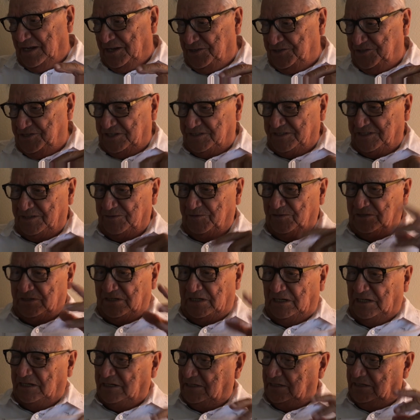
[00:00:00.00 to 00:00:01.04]
Jesse was
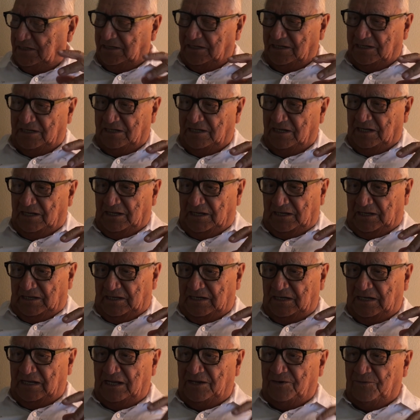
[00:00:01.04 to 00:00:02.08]
lucky.
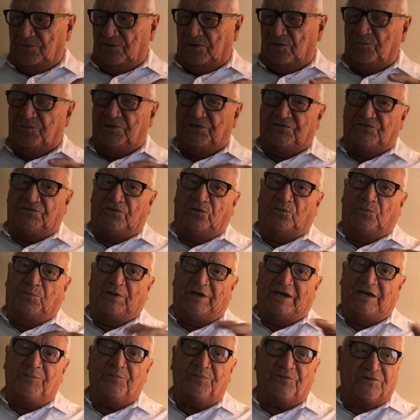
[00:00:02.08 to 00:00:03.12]
And later on we sold
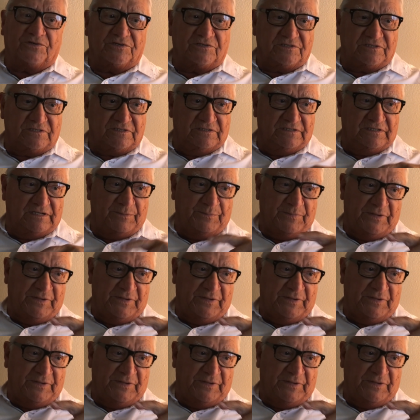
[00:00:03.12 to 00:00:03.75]
papers. I